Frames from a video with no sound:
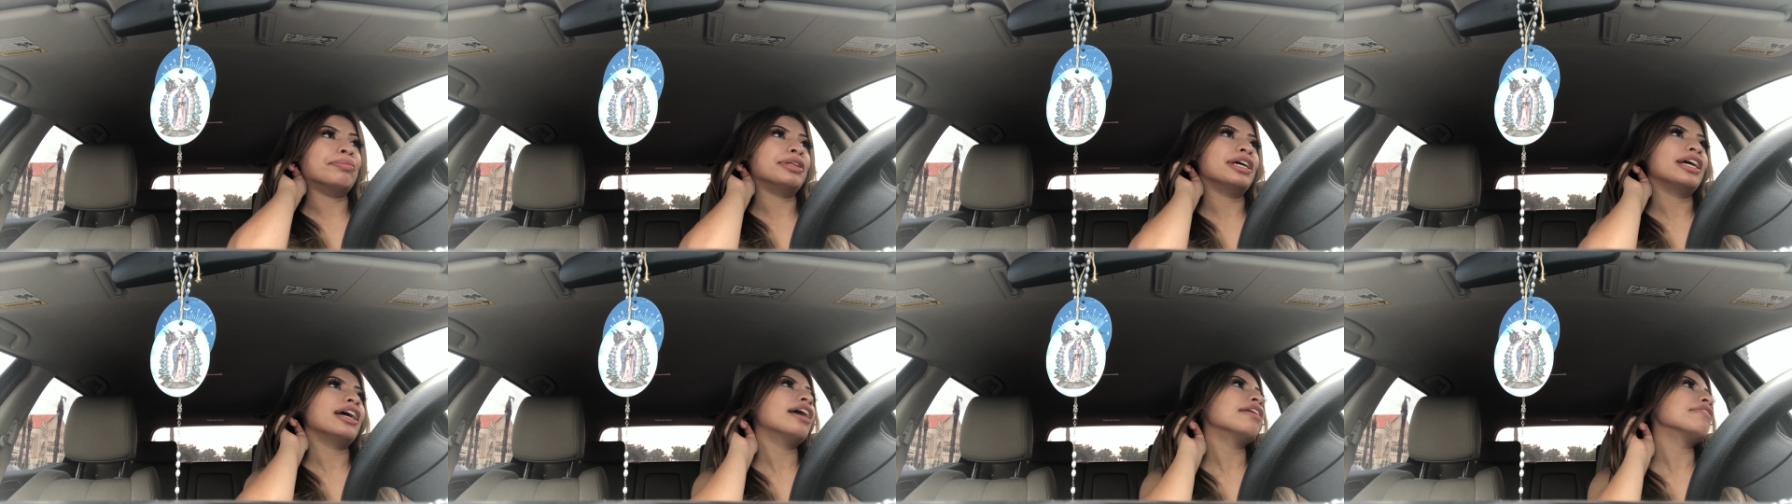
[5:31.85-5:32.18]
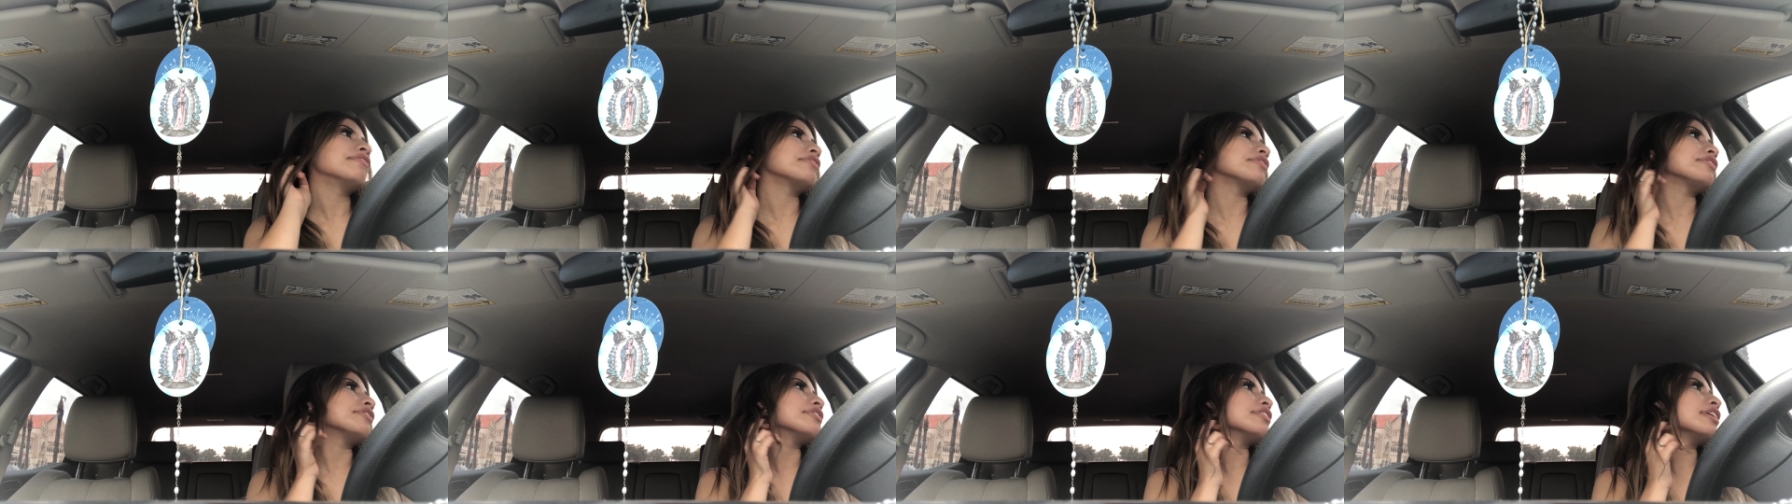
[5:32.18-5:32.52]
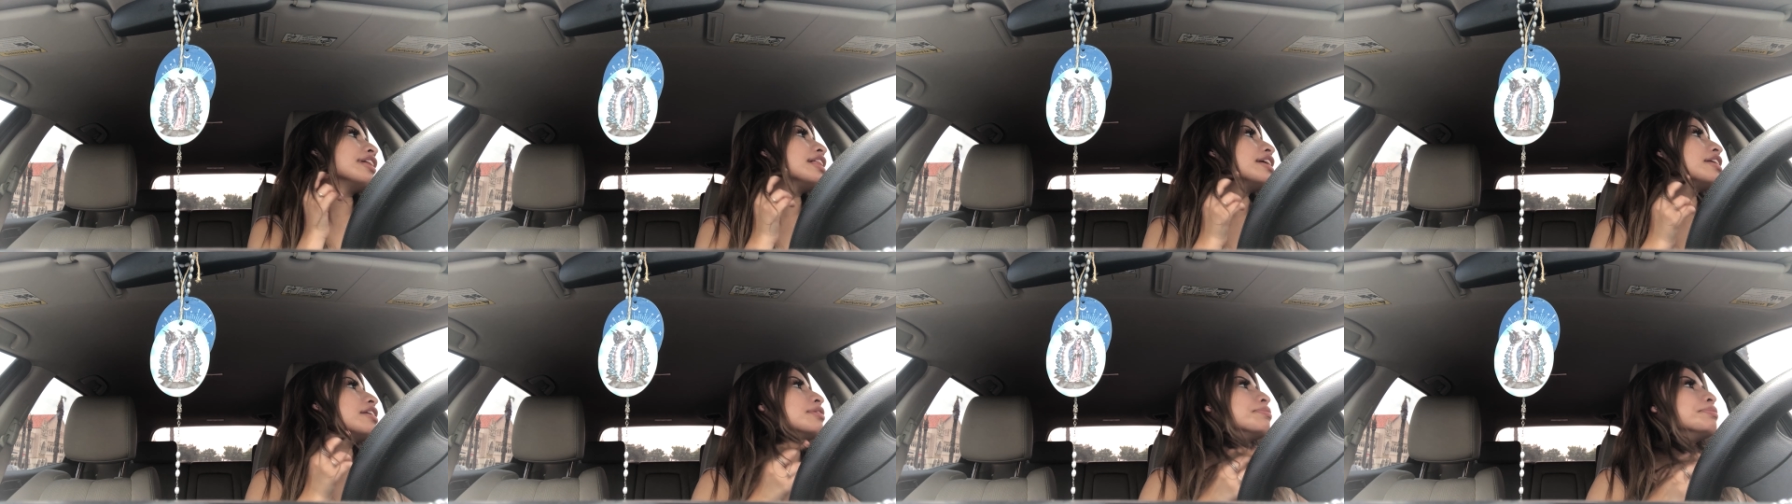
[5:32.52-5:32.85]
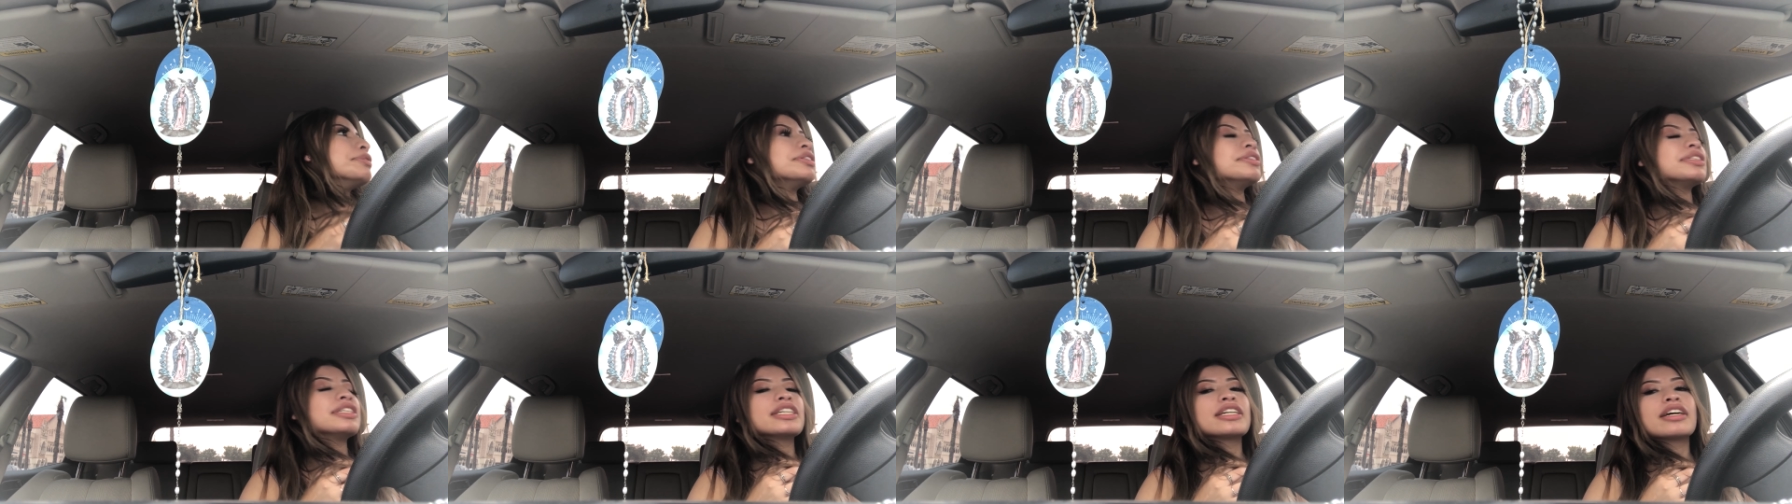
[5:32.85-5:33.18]
They have really good
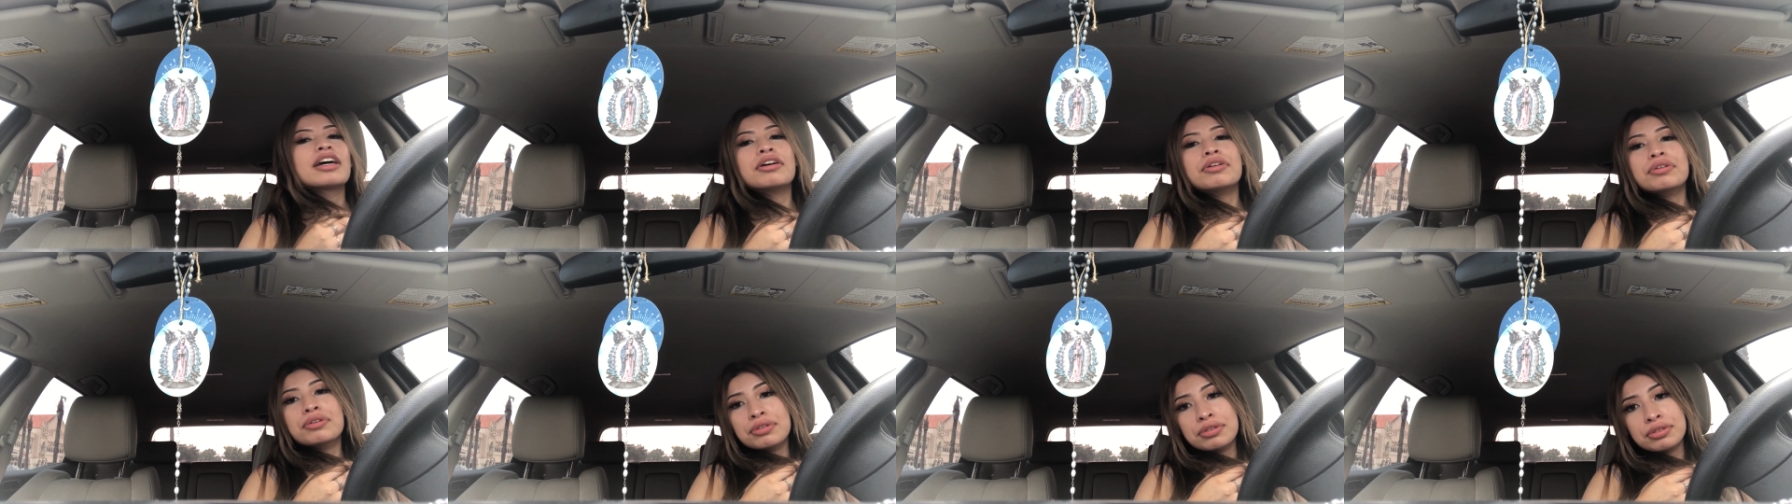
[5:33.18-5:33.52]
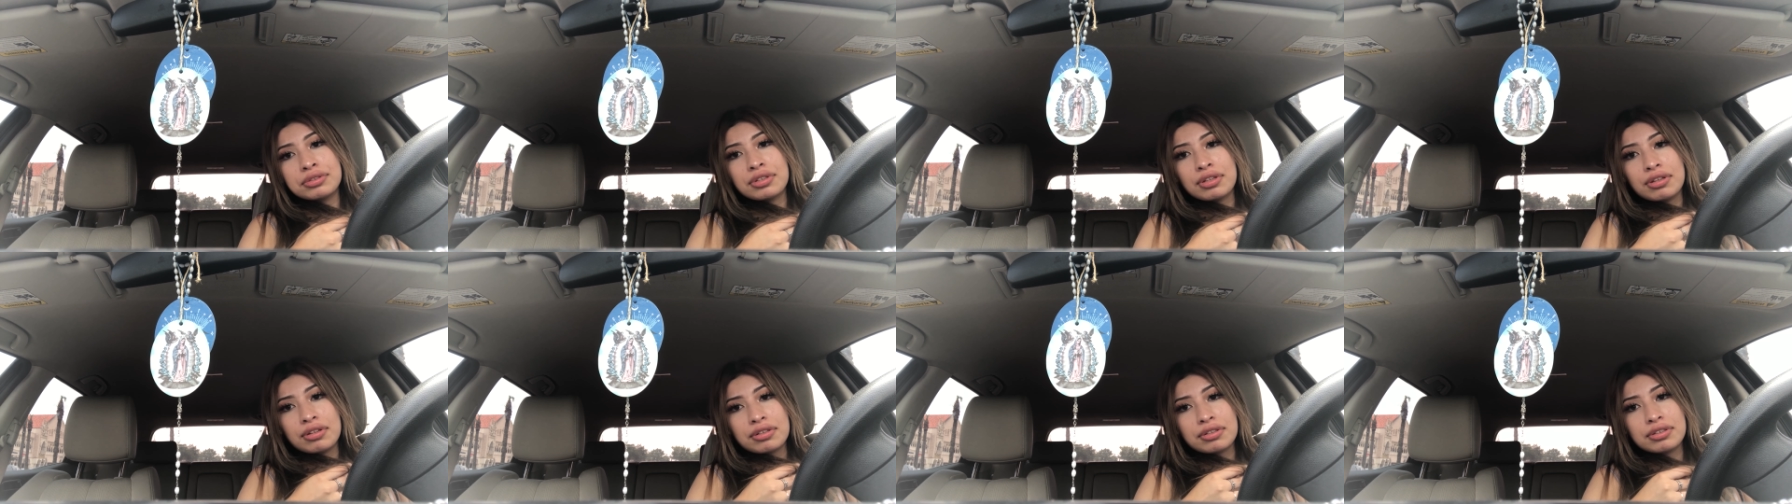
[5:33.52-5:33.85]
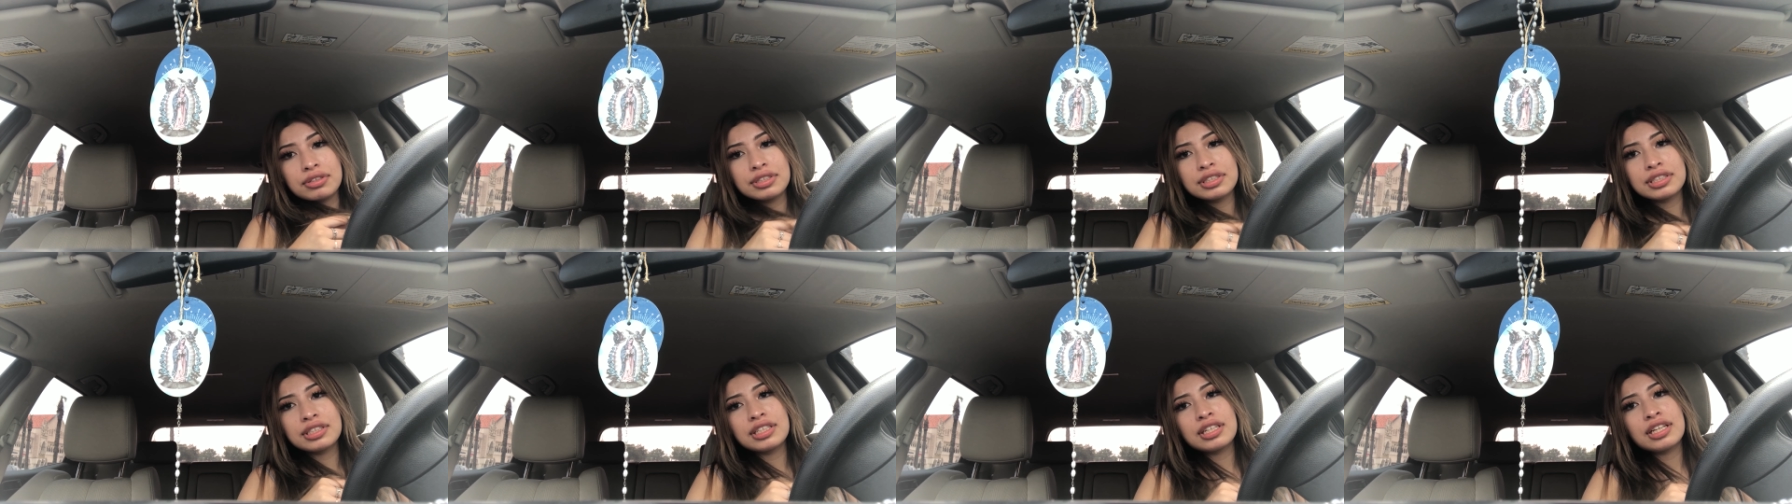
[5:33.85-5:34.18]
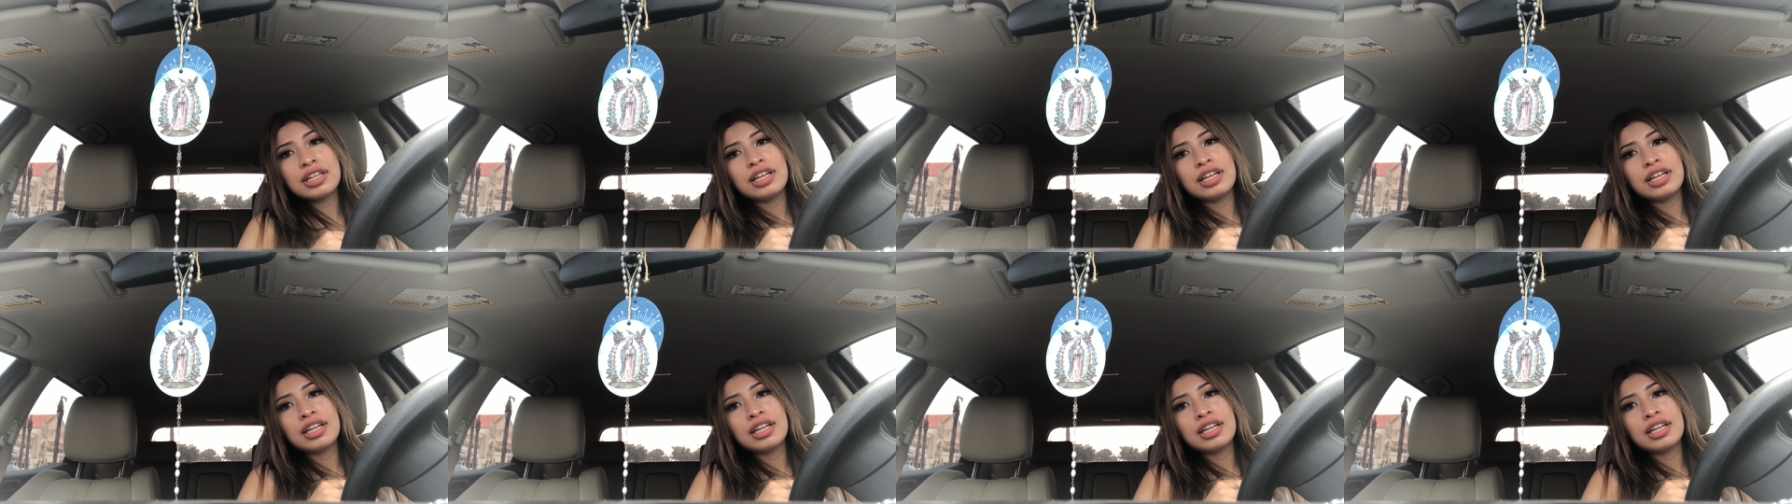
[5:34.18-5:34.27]
music at Ojos Locos.